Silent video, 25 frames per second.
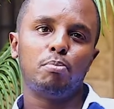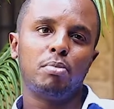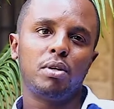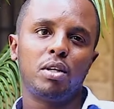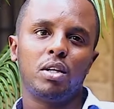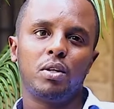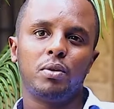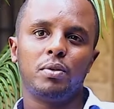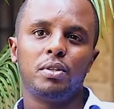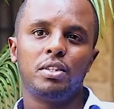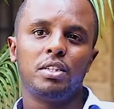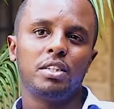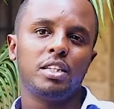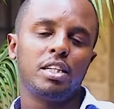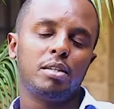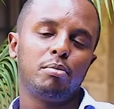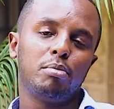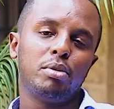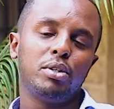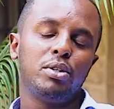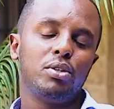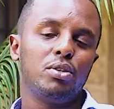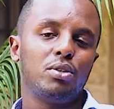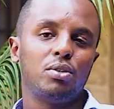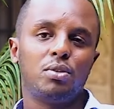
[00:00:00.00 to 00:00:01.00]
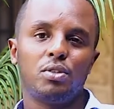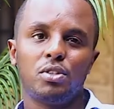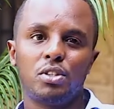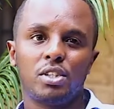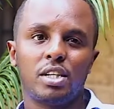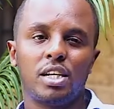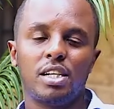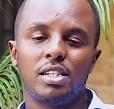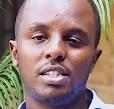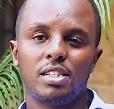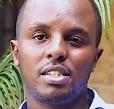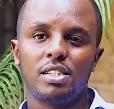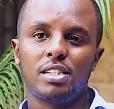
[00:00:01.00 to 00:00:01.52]
power which can be used to
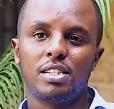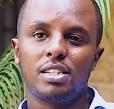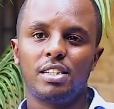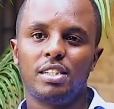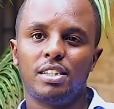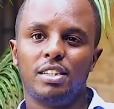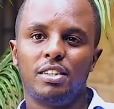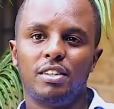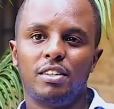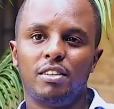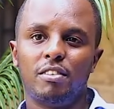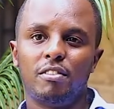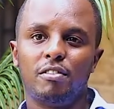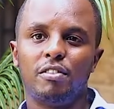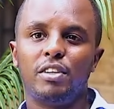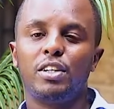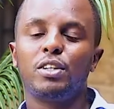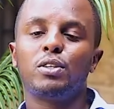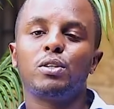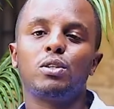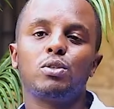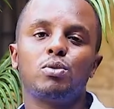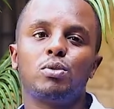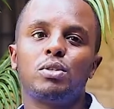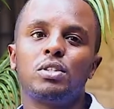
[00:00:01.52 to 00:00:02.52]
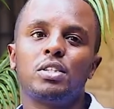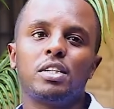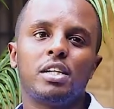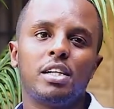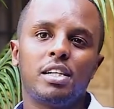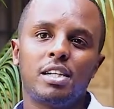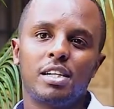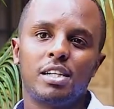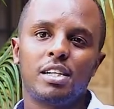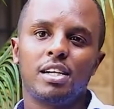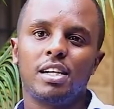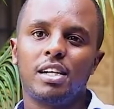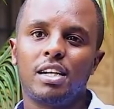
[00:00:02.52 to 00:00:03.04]
charge vehicles which can
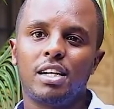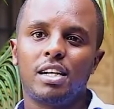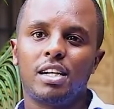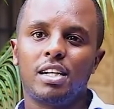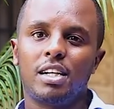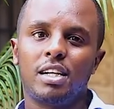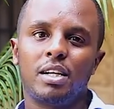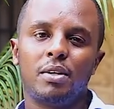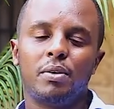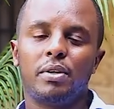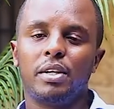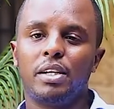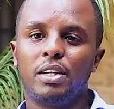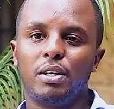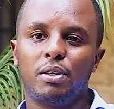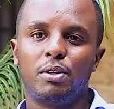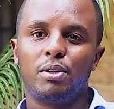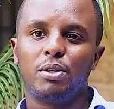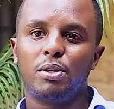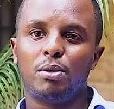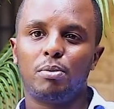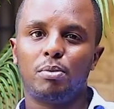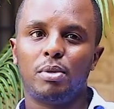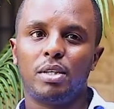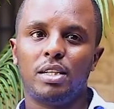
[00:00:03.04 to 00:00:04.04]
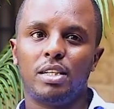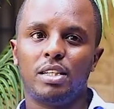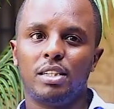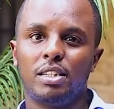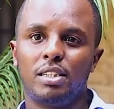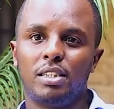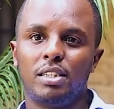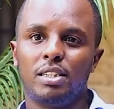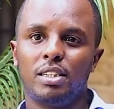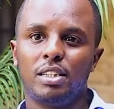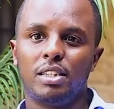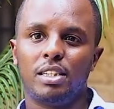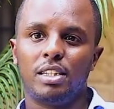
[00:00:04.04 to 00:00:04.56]
run our economy,
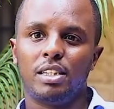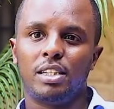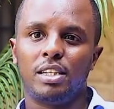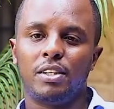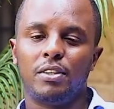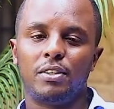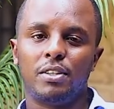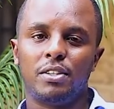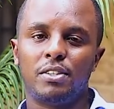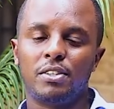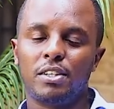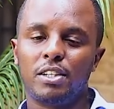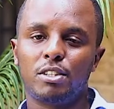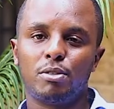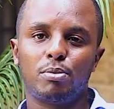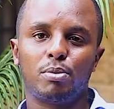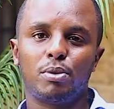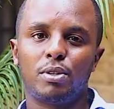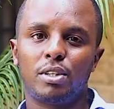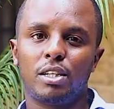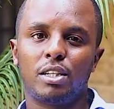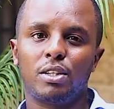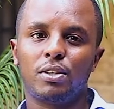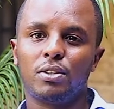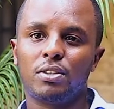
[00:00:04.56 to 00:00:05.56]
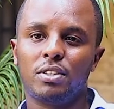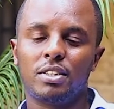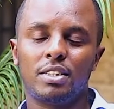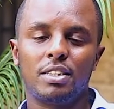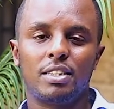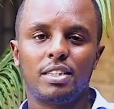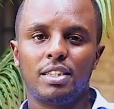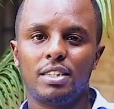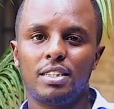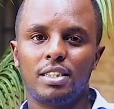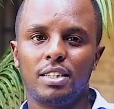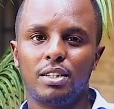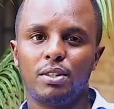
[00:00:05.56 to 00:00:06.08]
our transport and
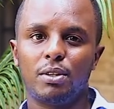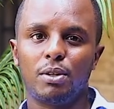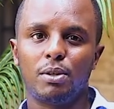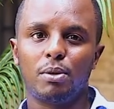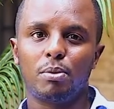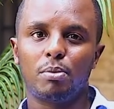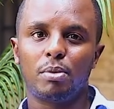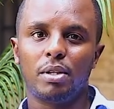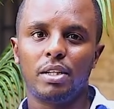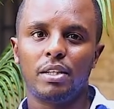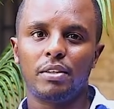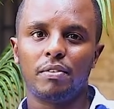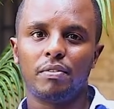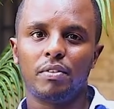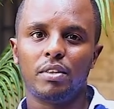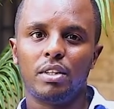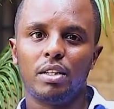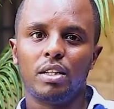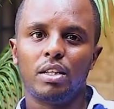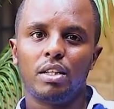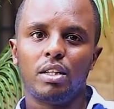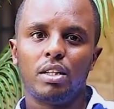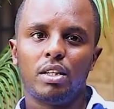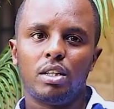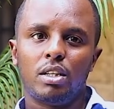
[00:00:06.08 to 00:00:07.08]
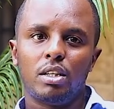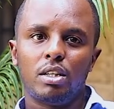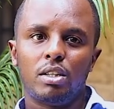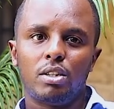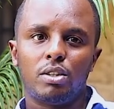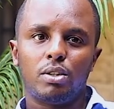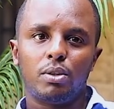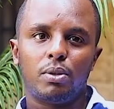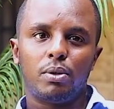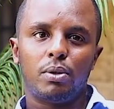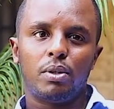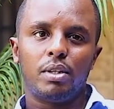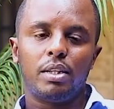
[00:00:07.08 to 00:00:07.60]
logistics economy.
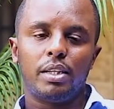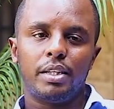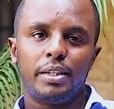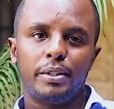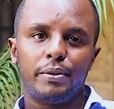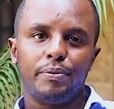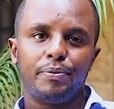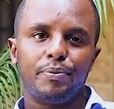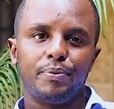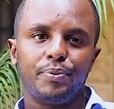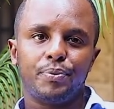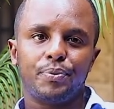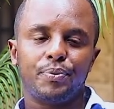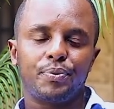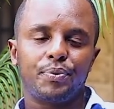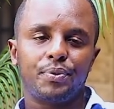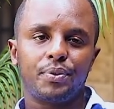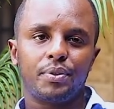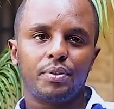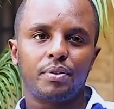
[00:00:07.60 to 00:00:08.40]
So um,